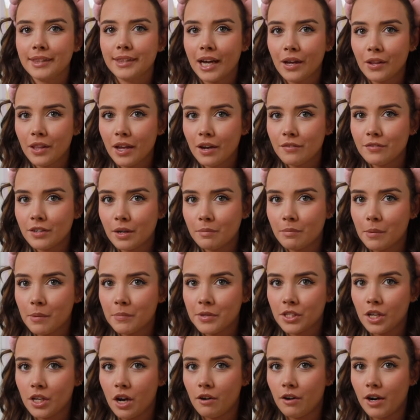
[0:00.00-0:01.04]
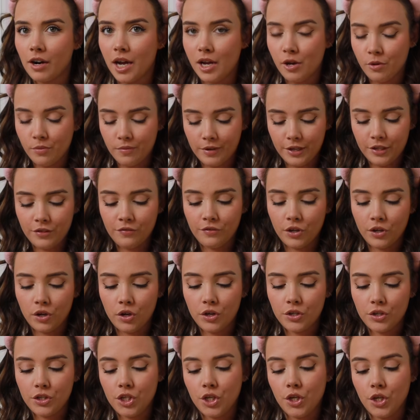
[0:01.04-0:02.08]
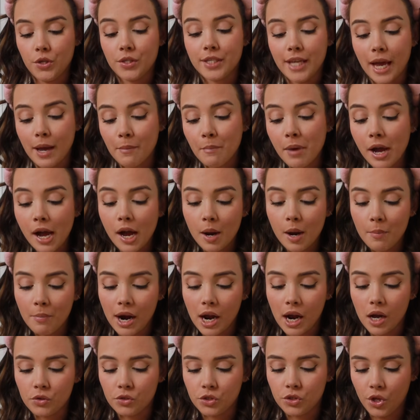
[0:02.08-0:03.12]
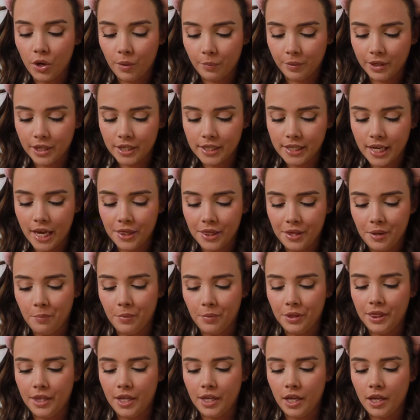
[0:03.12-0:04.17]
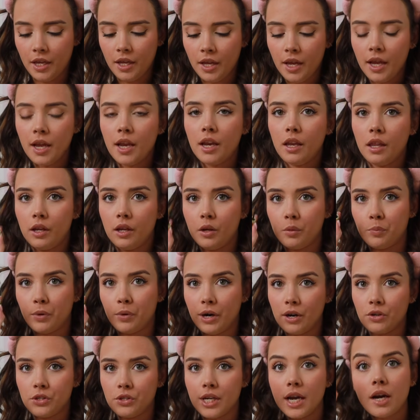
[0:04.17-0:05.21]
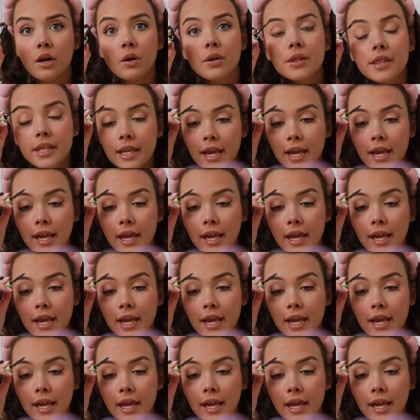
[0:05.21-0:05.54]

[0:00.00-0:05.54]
Now that I've done my mascara, I almost forgot to set my eyebrows, so I'm going to set them with the little brow gel at